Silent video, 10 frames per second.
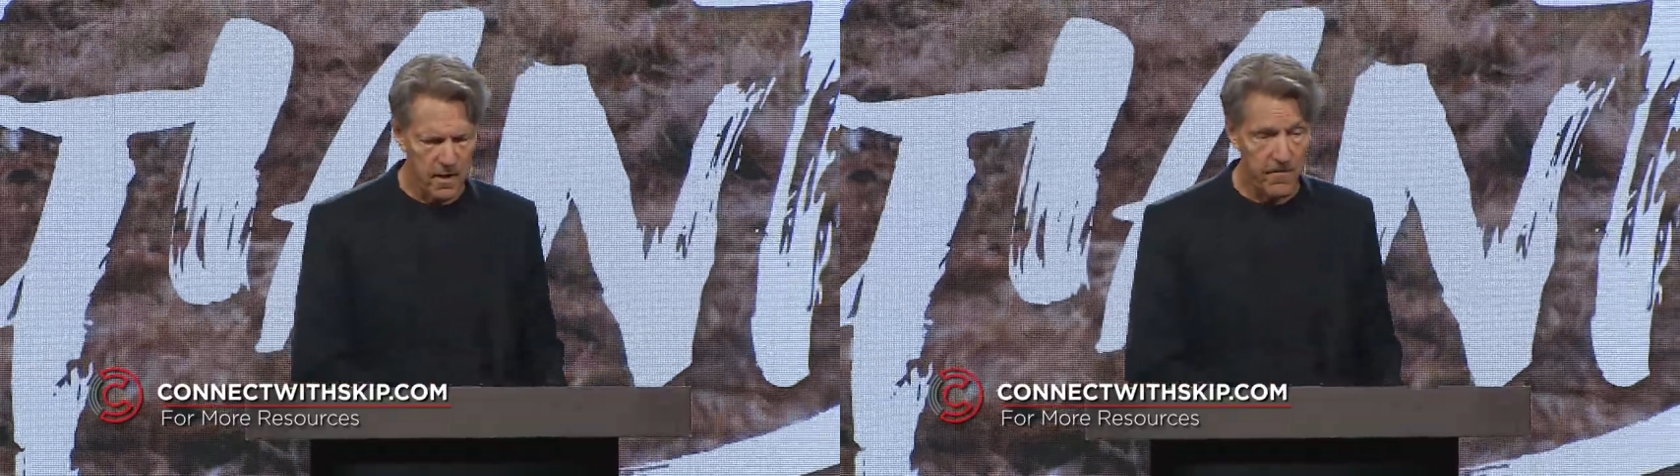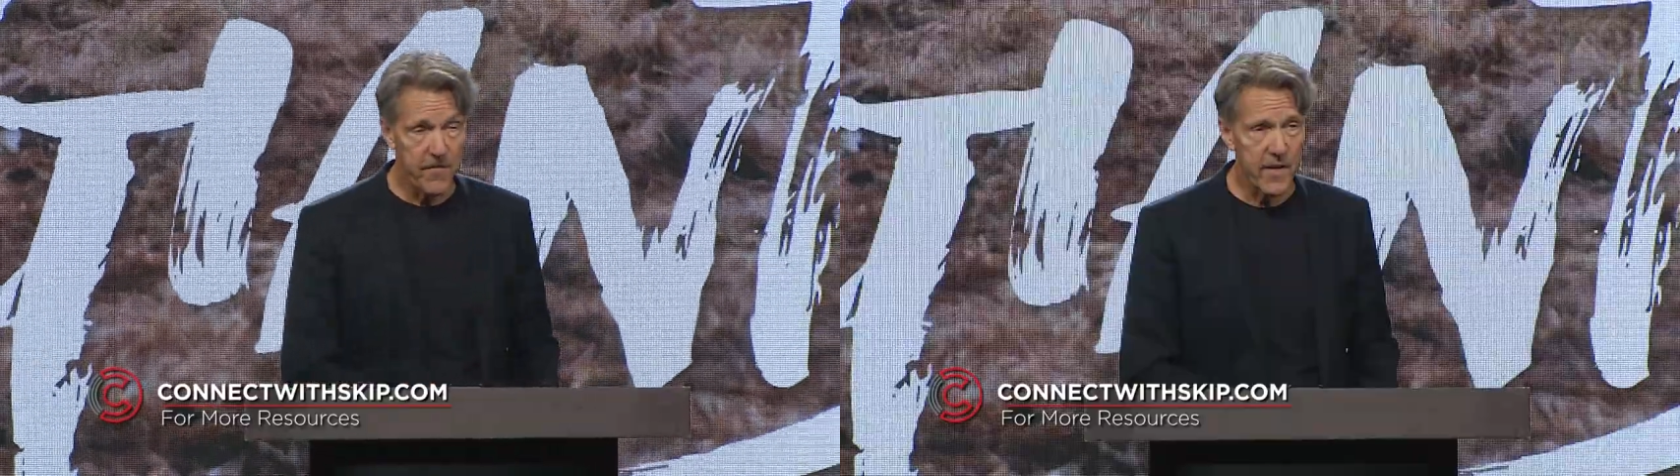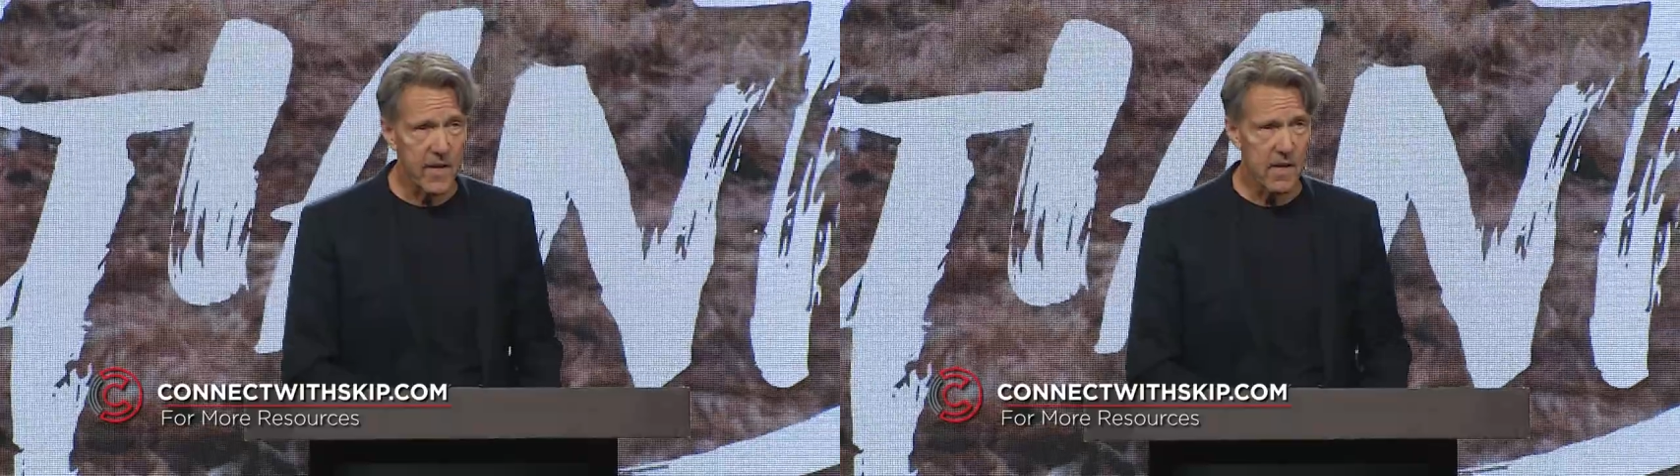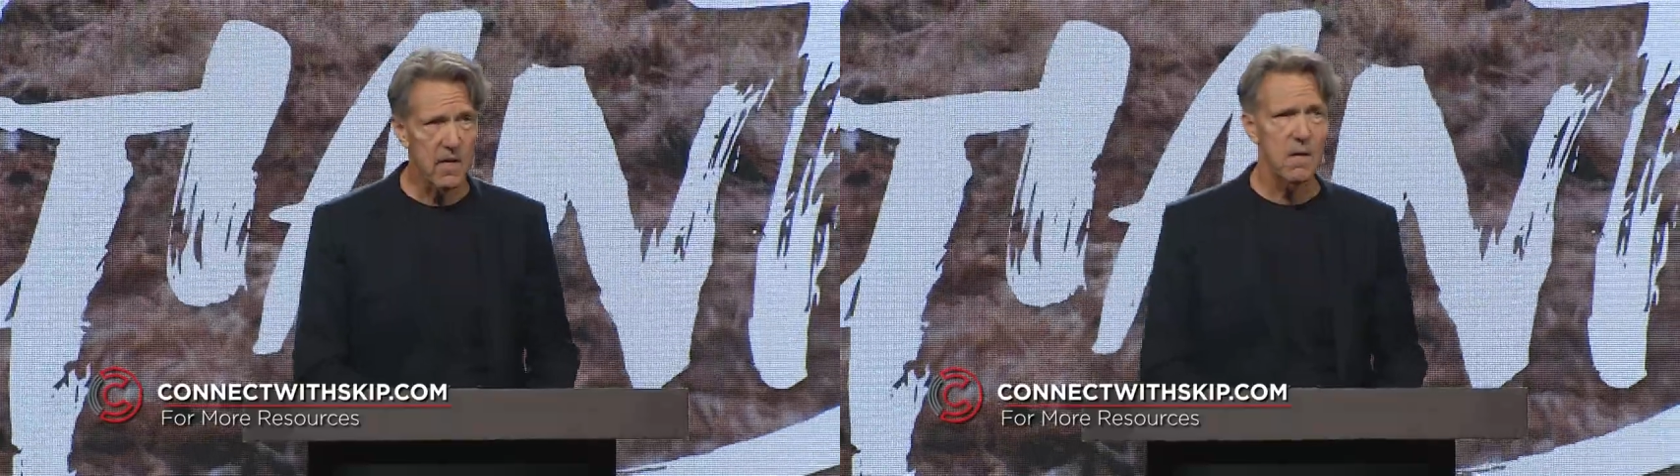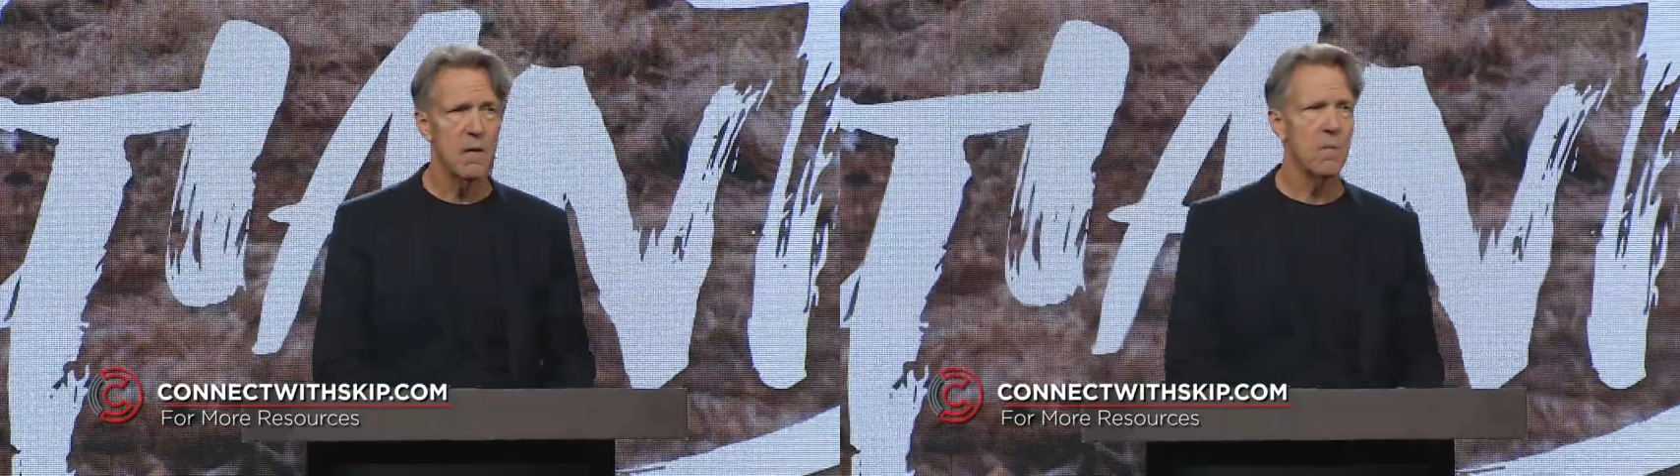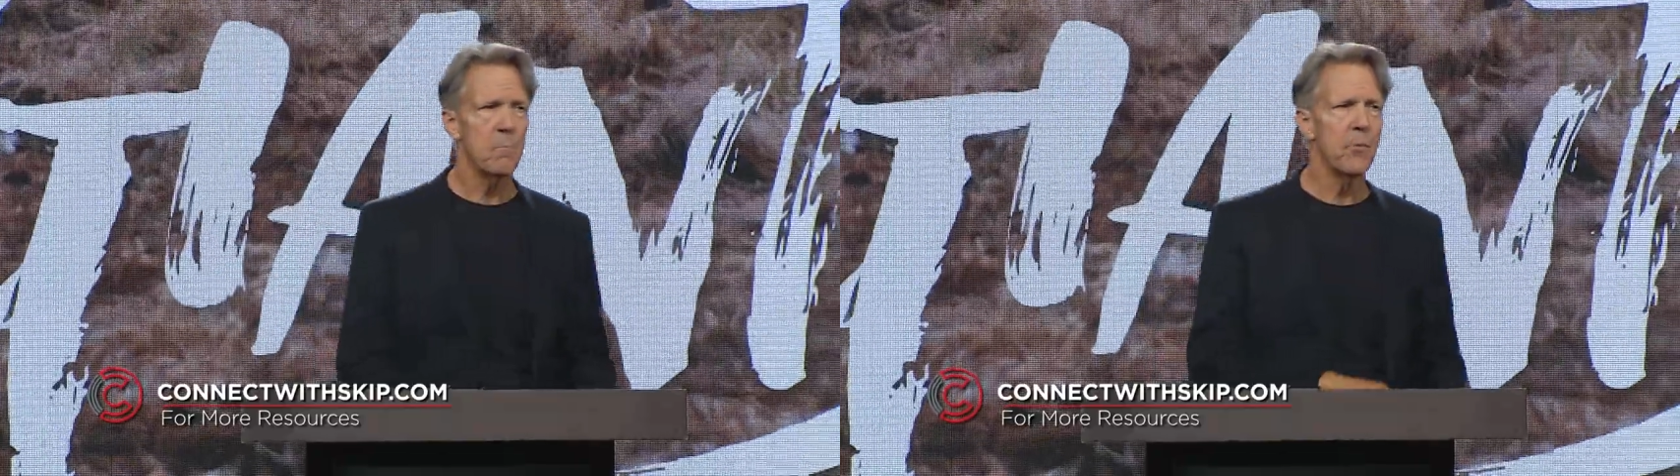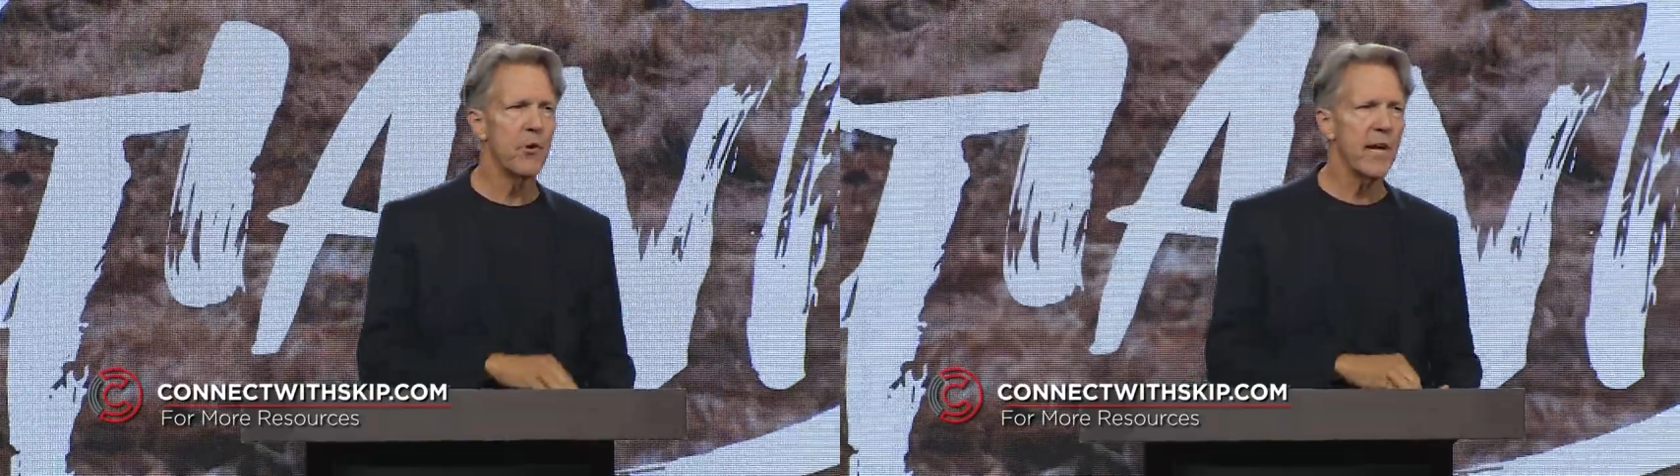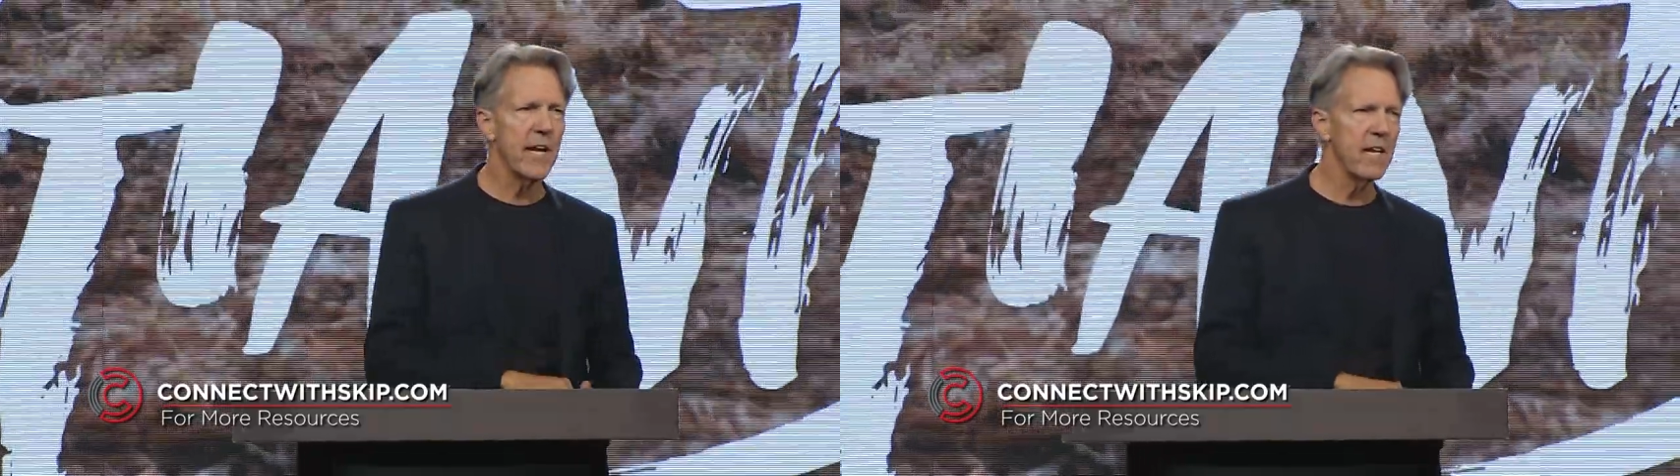fear
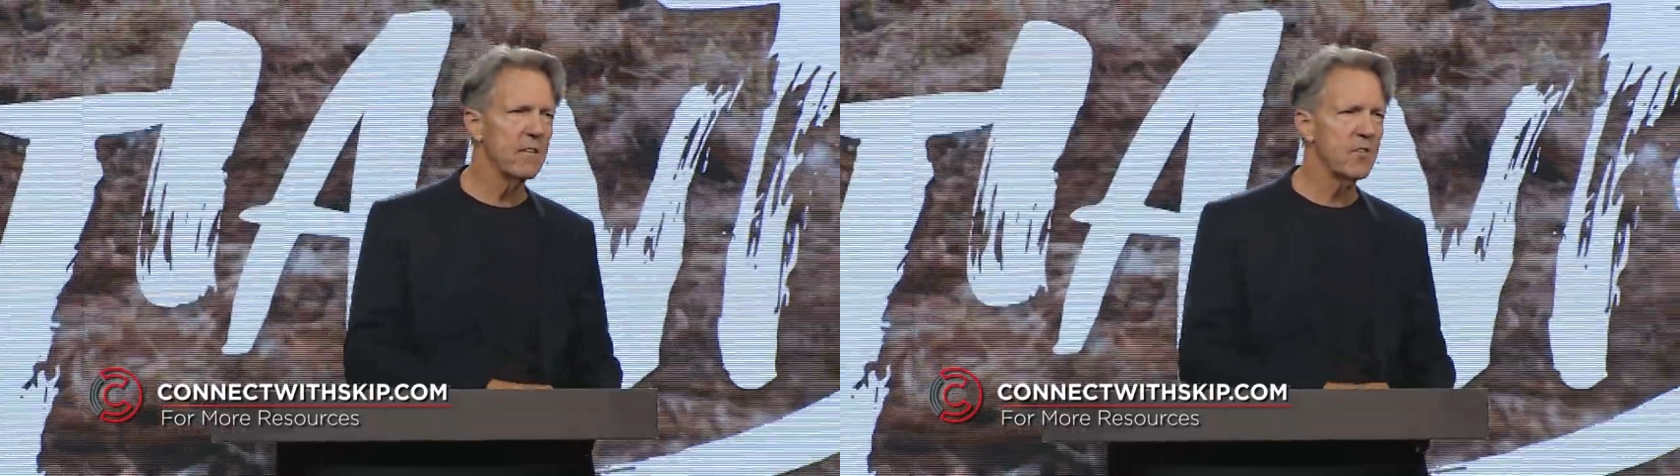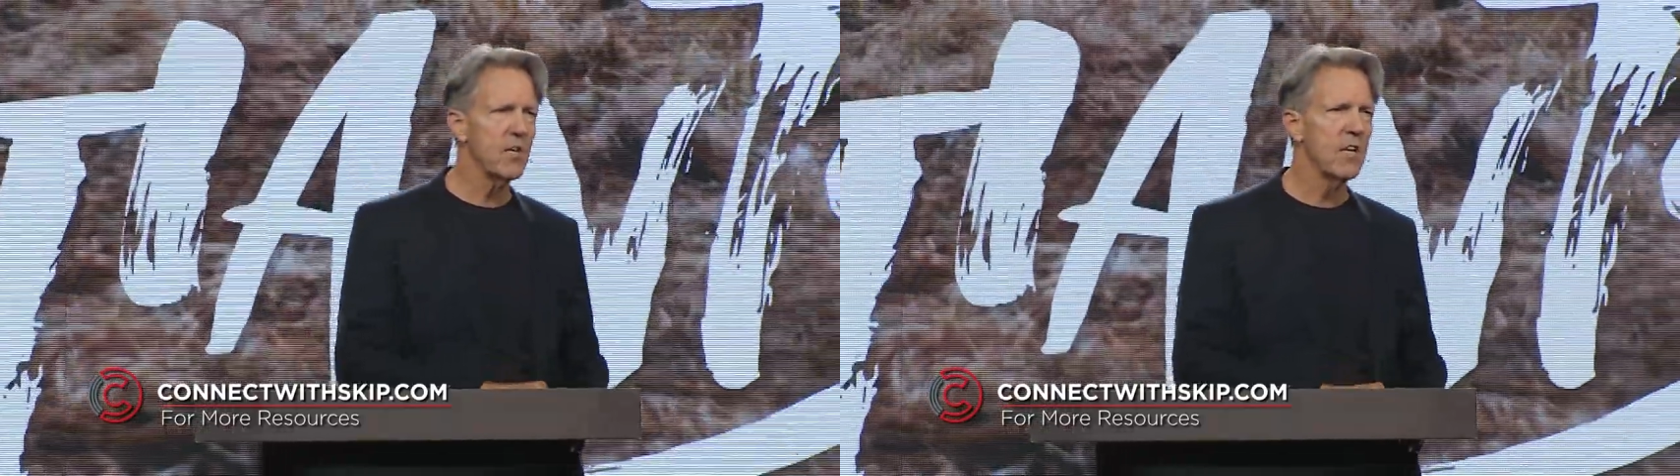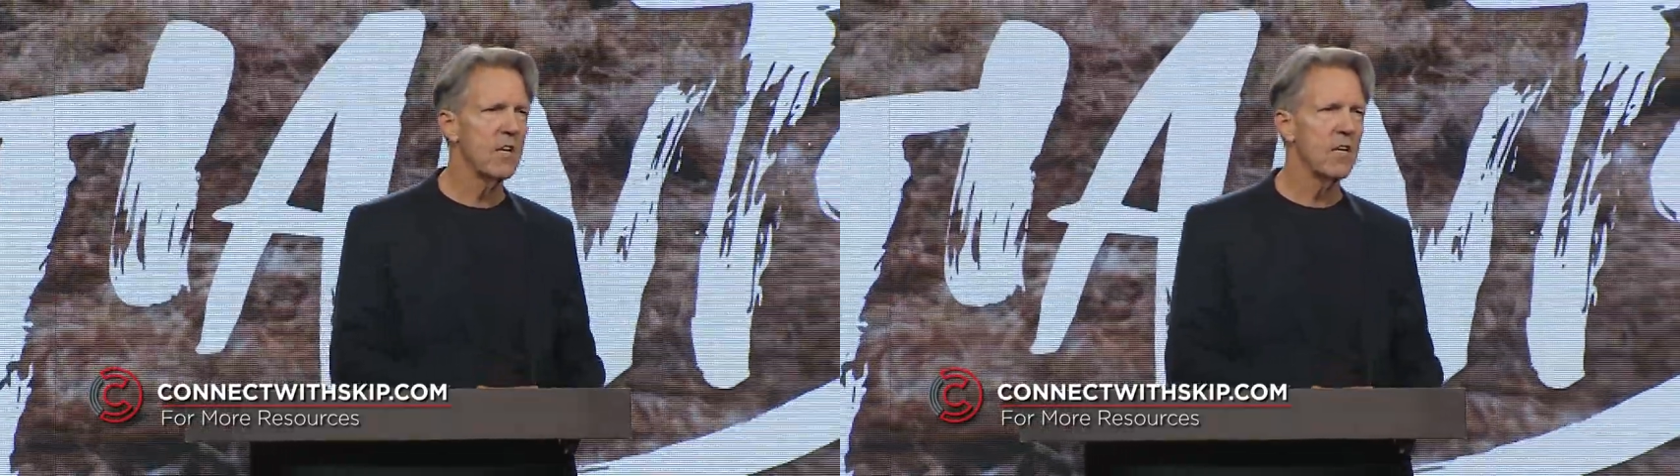breeds